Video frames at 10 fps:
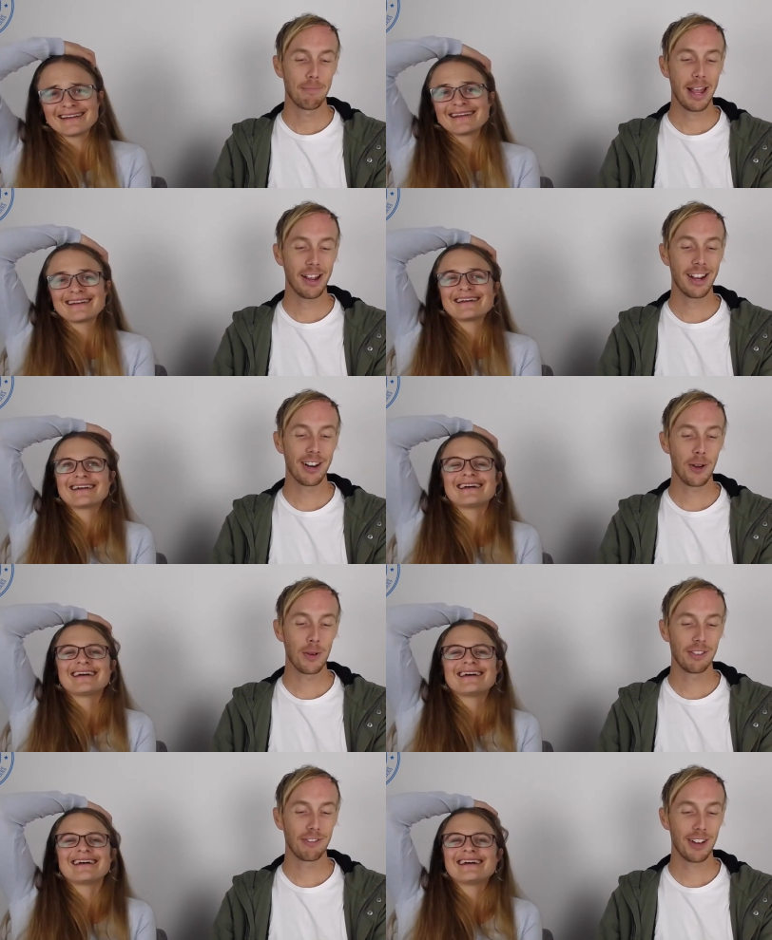Speaker 1: May I know
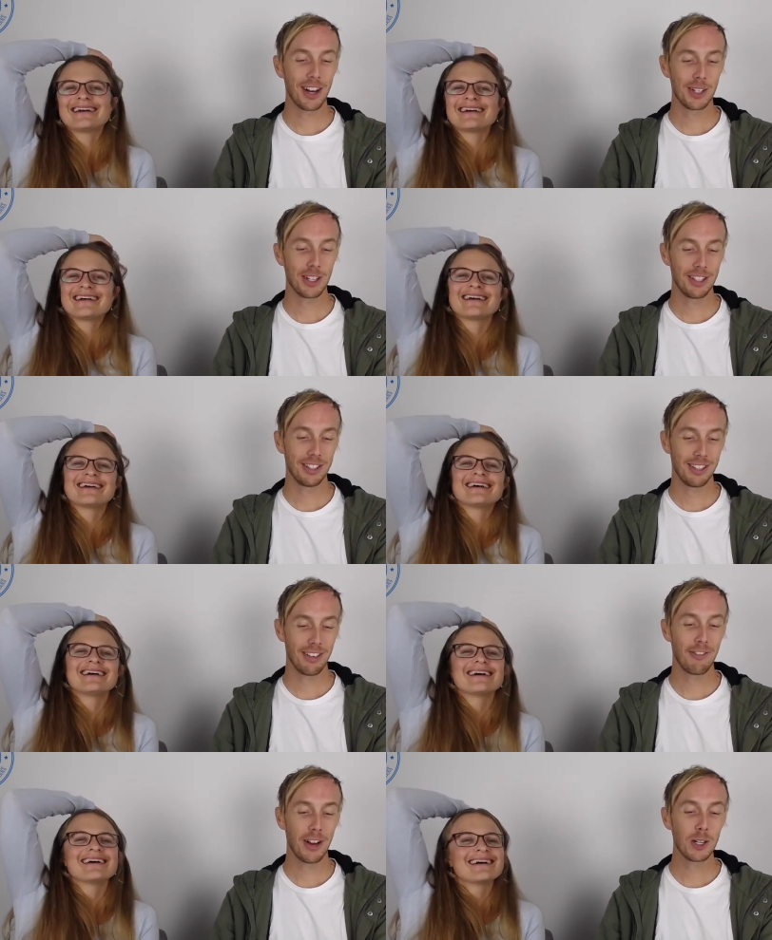if functioning
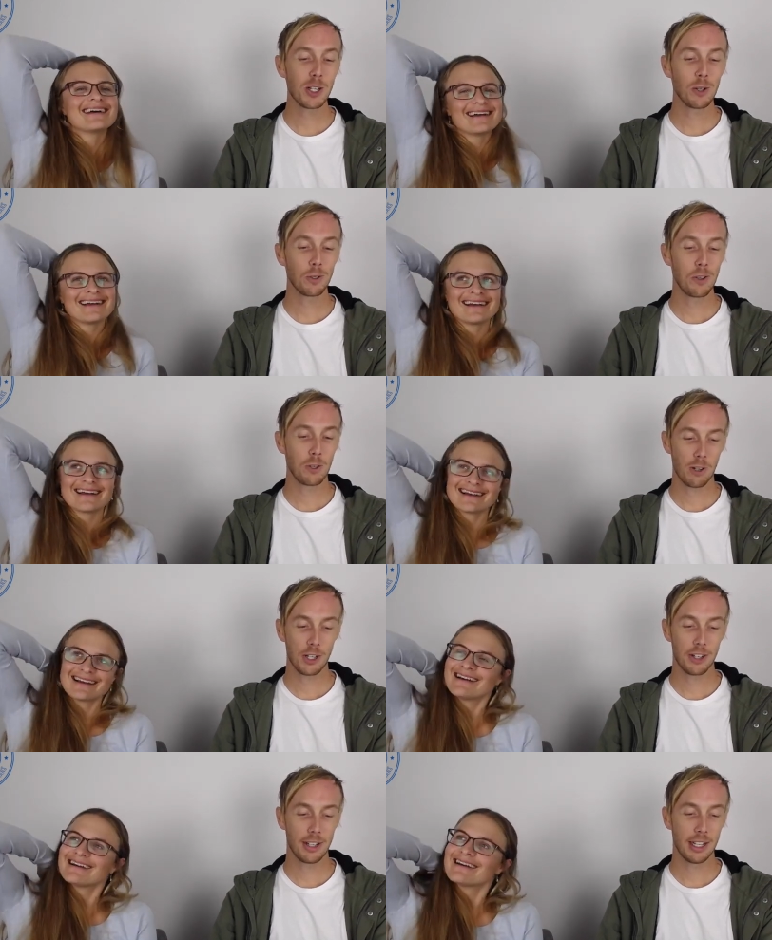functional
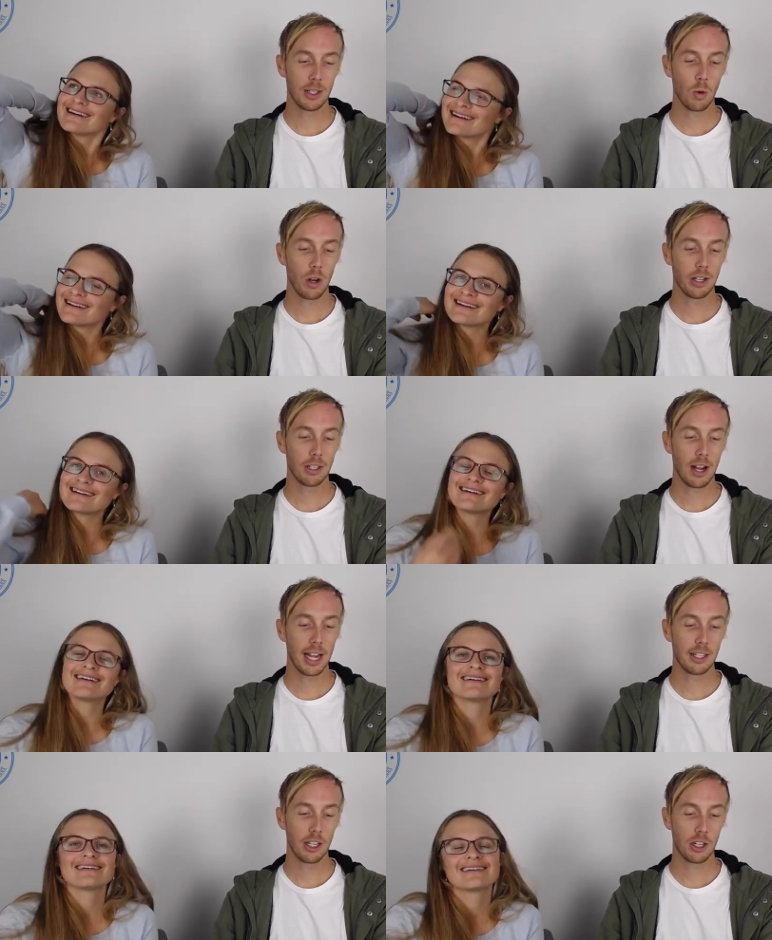nutrition is what a
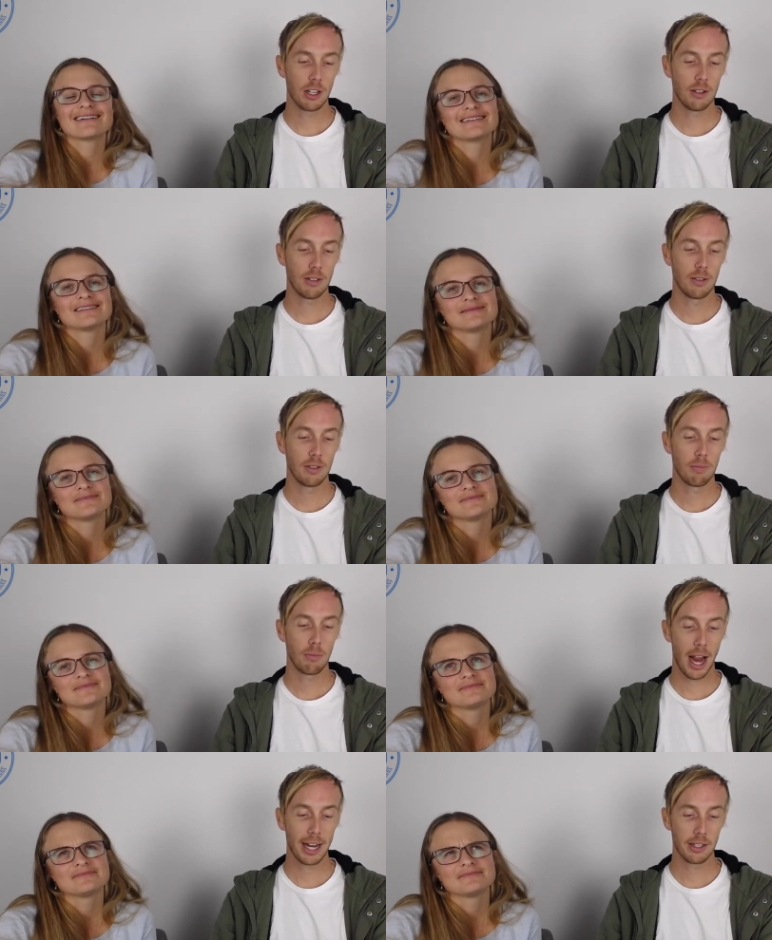dietitian
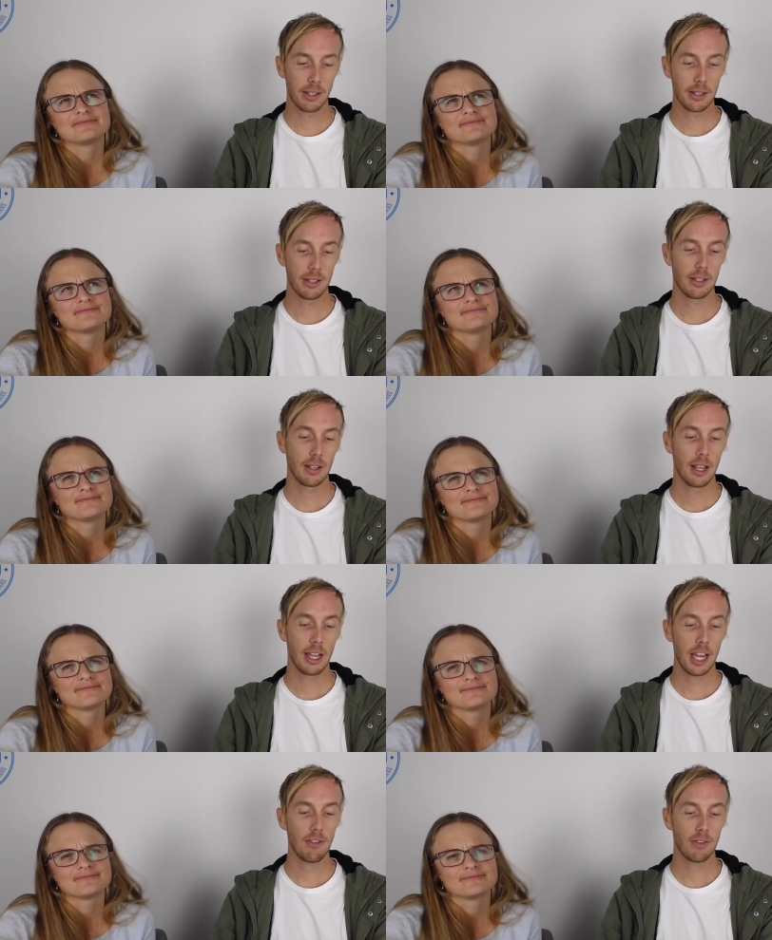practices.
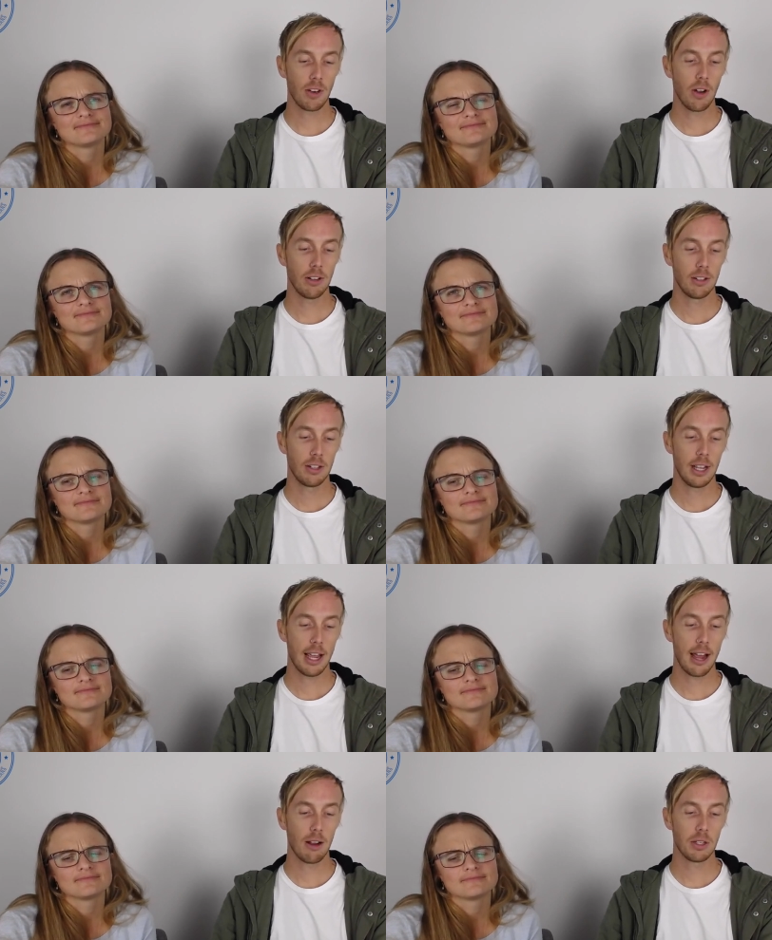If not,
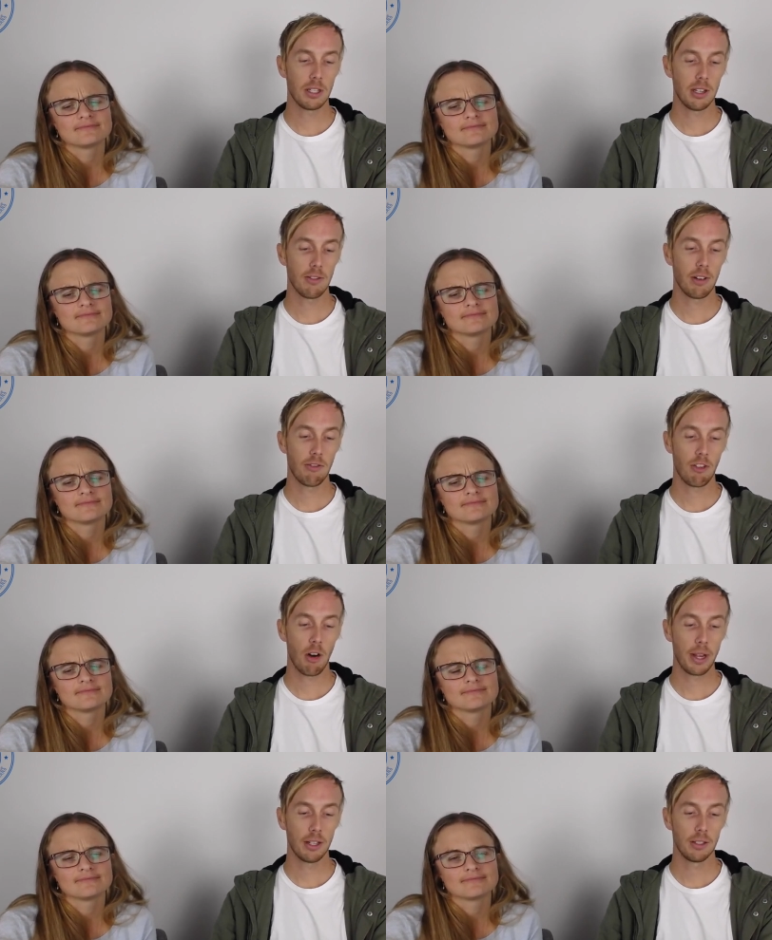how is it different from
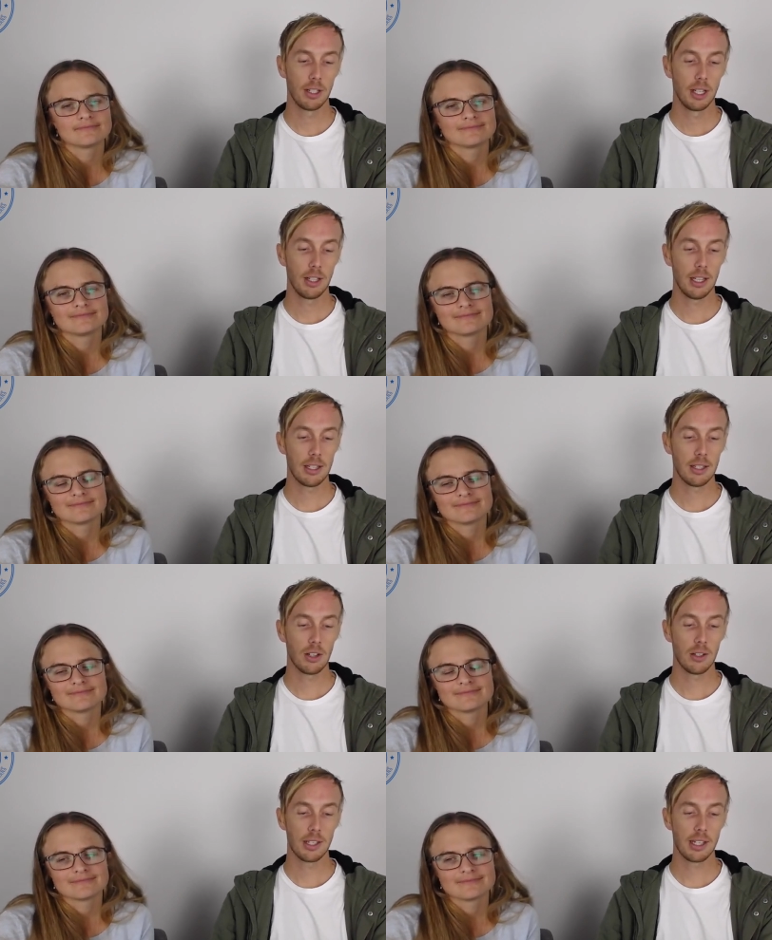it? This is
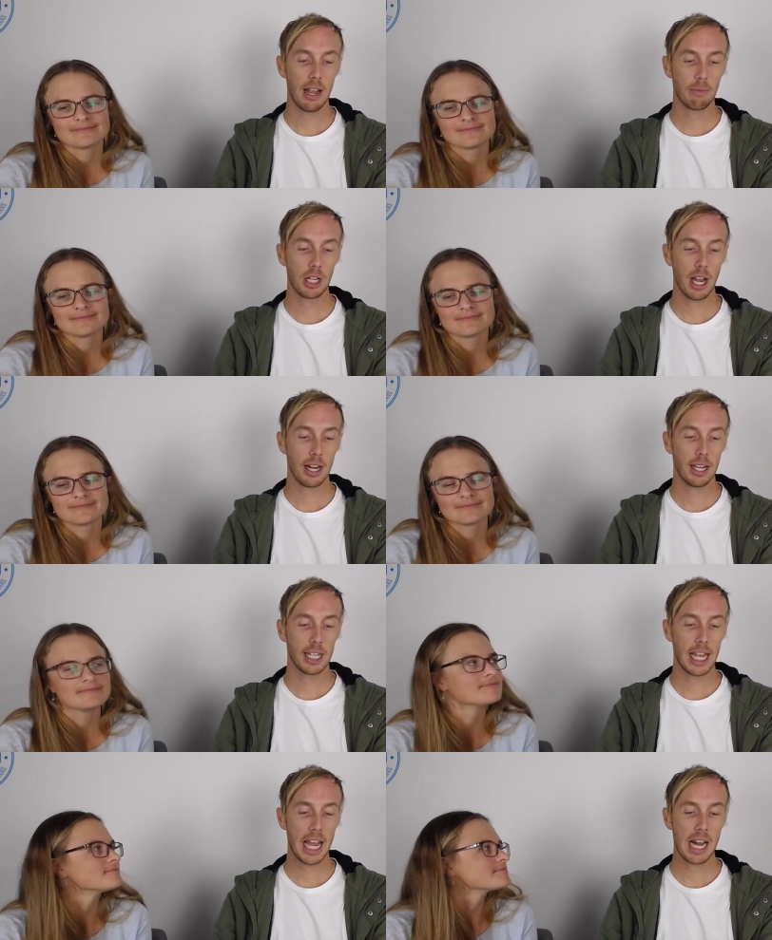on Snapchat
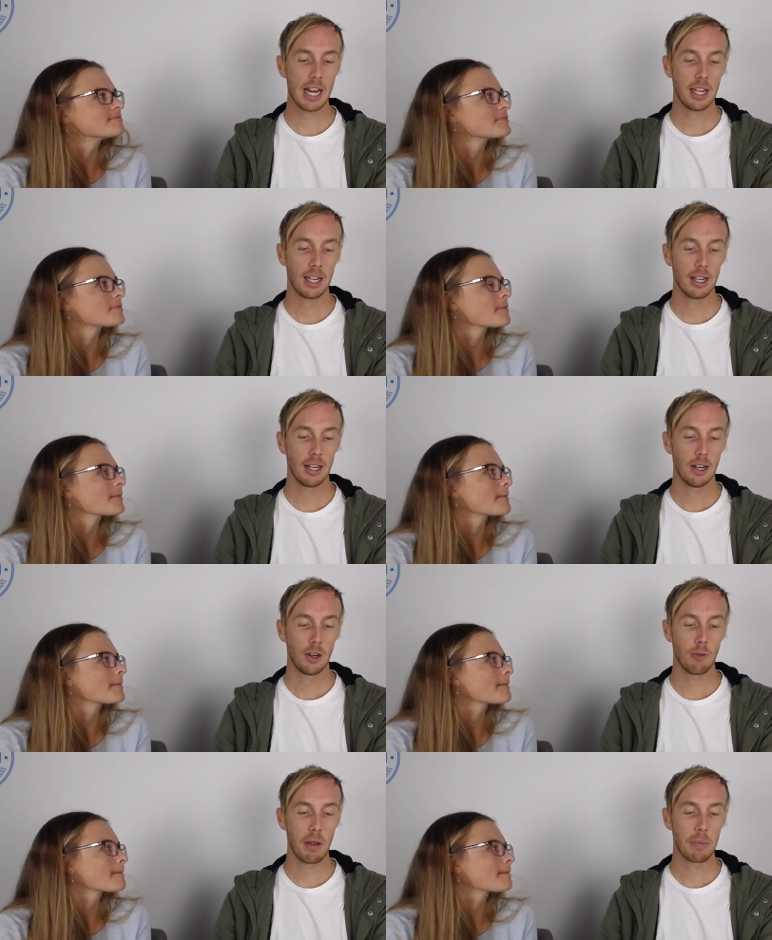again.
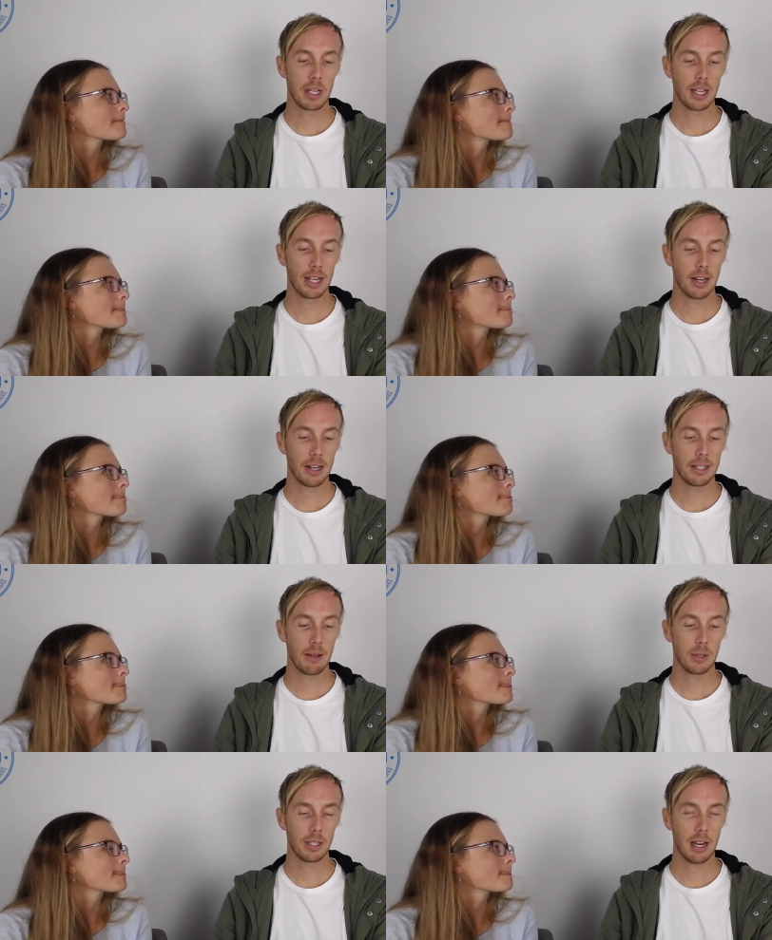Remember, you can hit us up
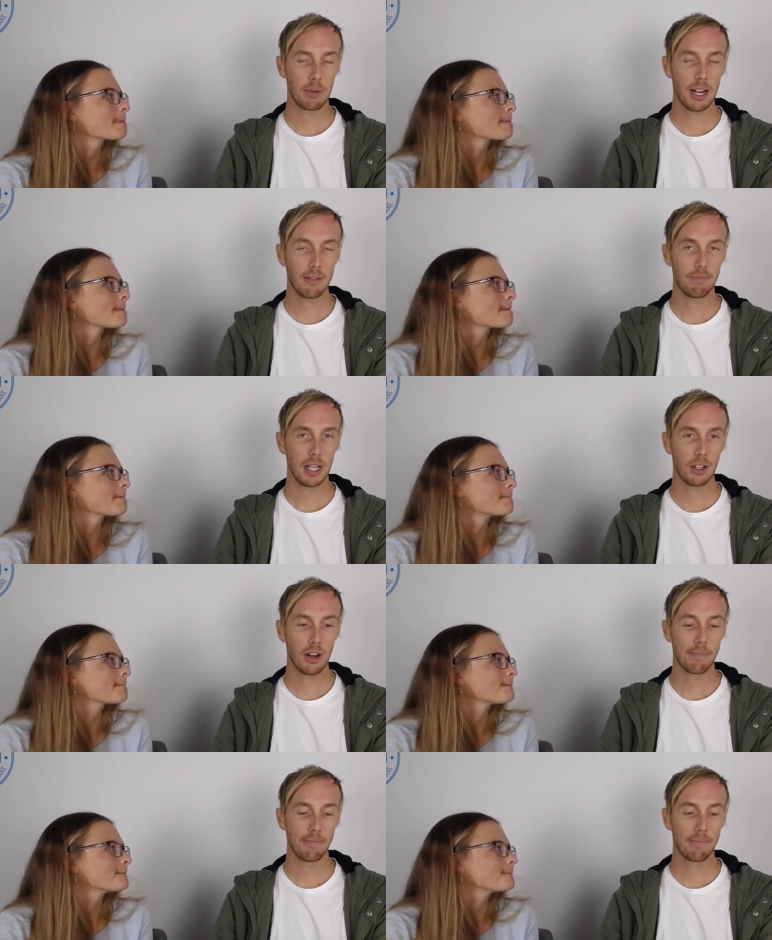on Snapchat, Instagram,